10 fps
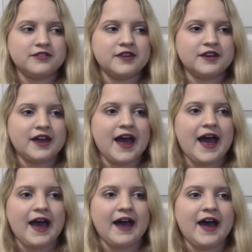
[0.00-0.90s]
then
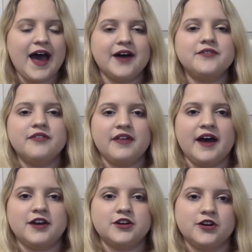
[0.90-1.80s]
have
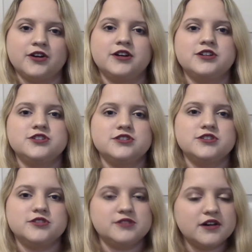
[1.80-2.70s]
that courage
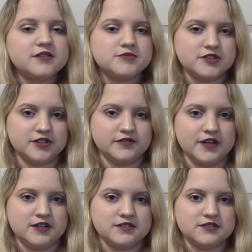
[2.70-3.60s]
to tell them to their
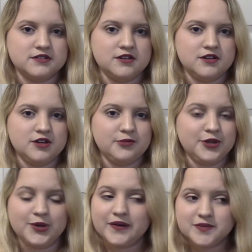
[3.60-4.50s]
face.
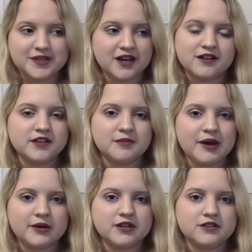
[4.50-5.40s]
You don't have to be ugly
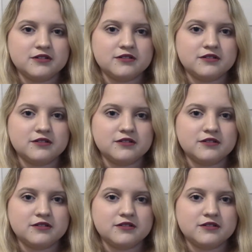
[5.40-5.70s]
about it.